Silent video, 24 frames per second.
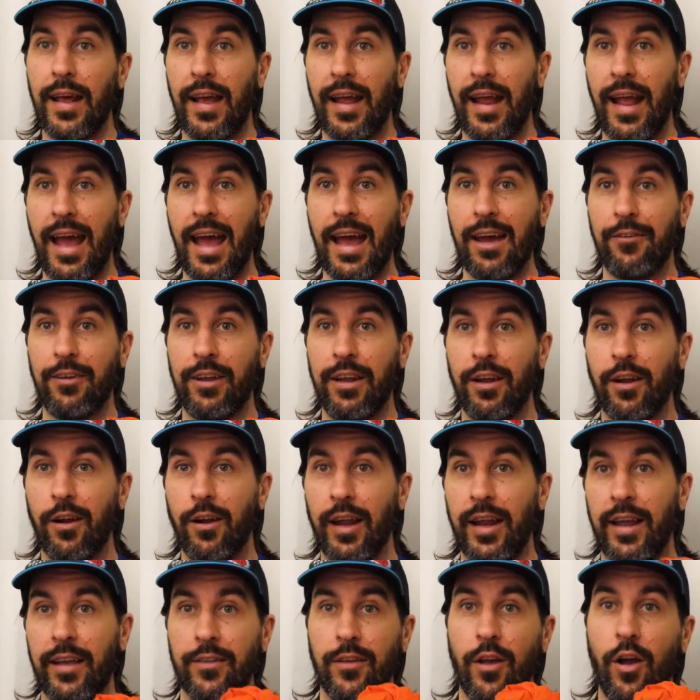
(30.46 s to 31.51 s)
I have
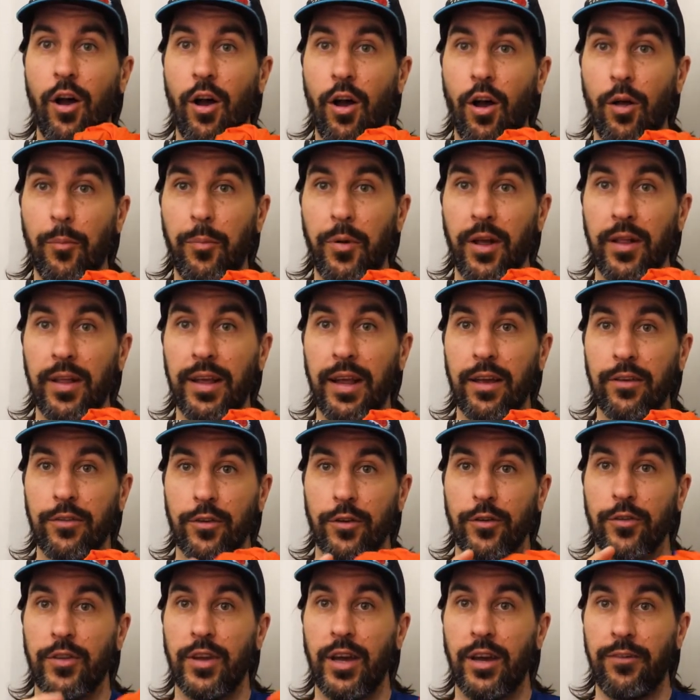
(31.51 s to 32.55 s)
here is all
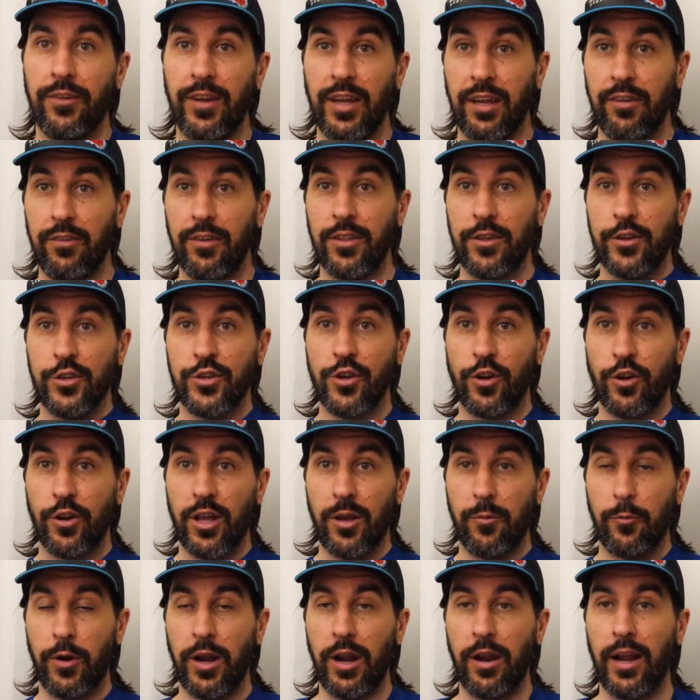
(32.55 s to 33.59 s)
polyester stuff, even the shirt
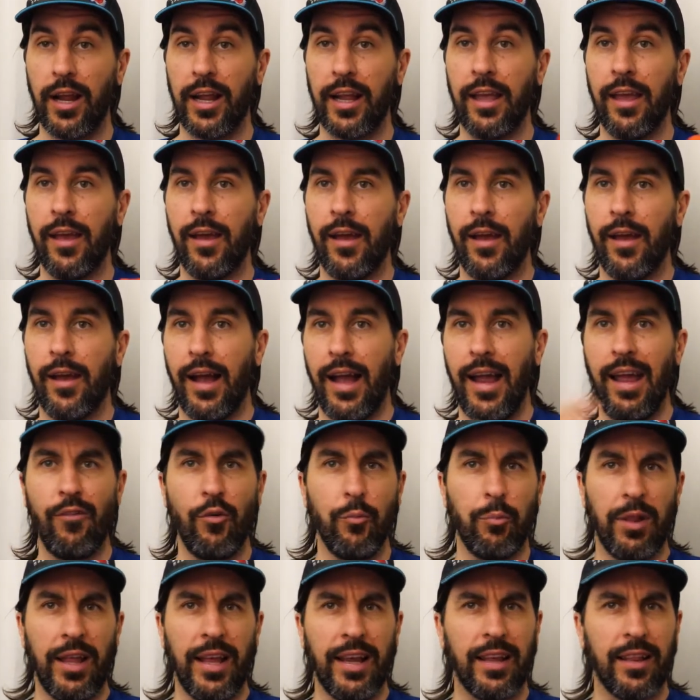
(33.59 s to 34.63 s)
I'm wearing. I have
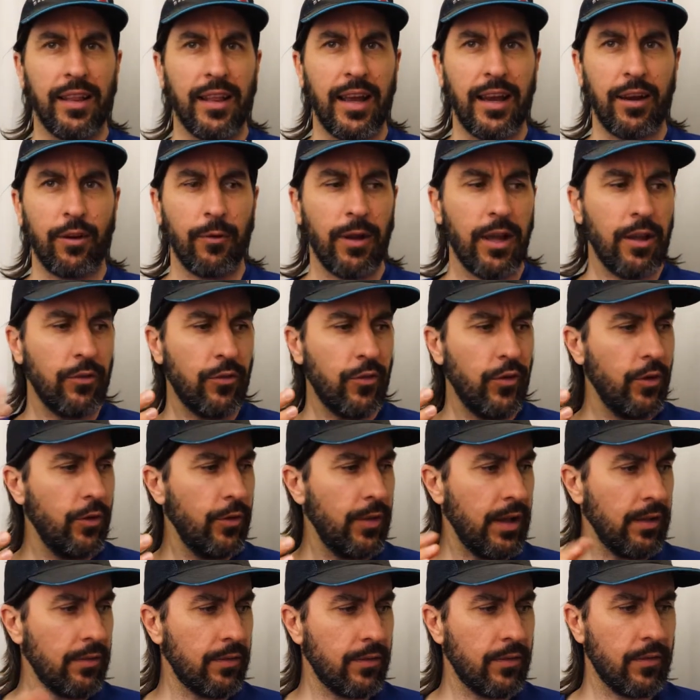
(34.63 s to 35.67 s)
a blanket lying around too
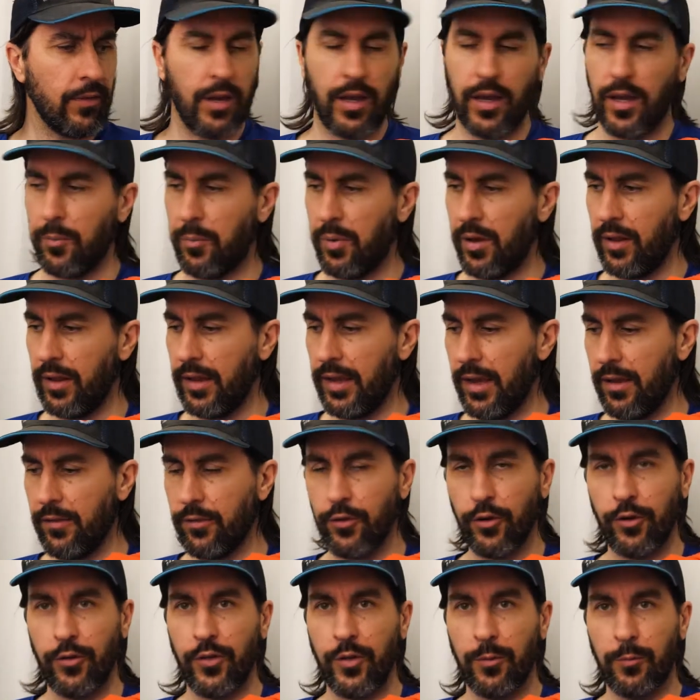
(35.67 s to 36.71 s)
that's
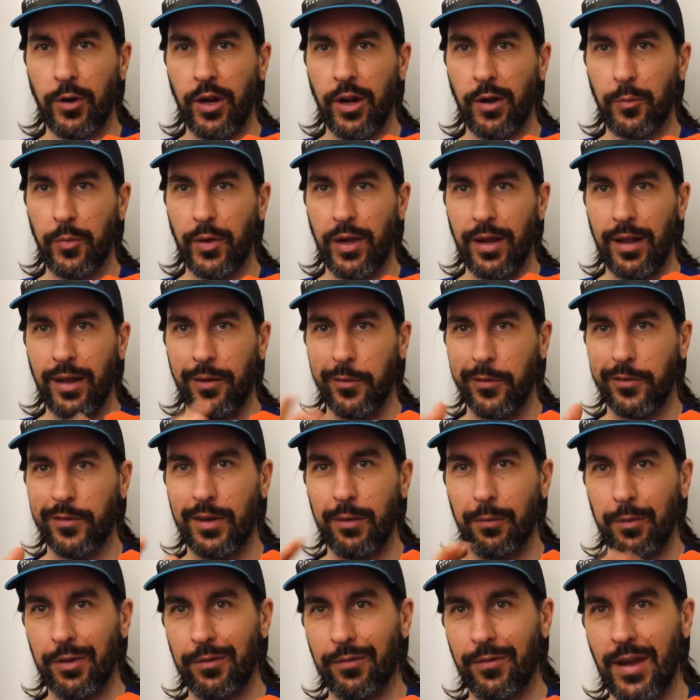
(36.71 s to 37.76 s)
polyester somewhere, but I
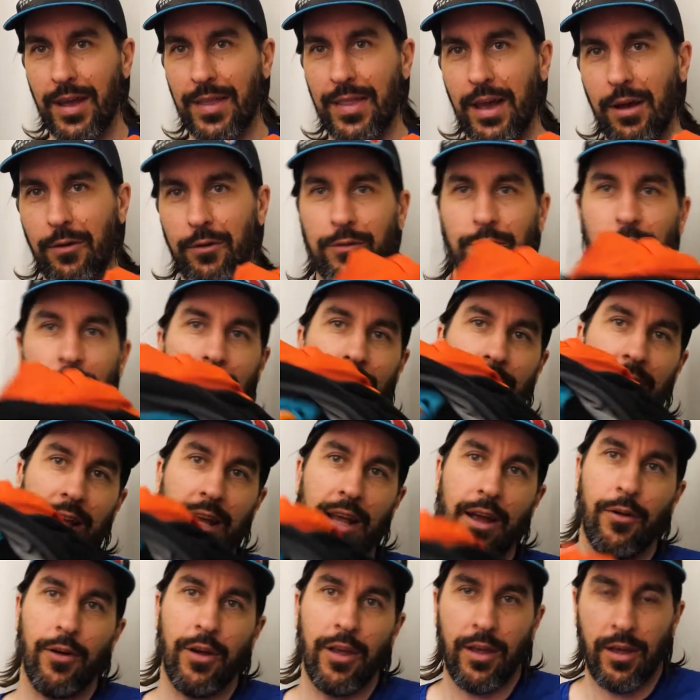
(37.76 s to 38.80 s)
wasn't able to find that one for the
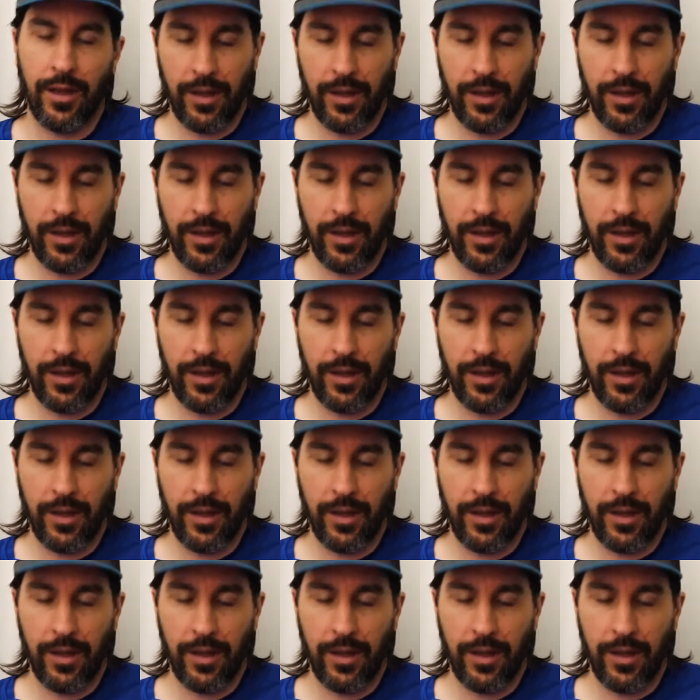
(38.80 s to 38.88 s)
video.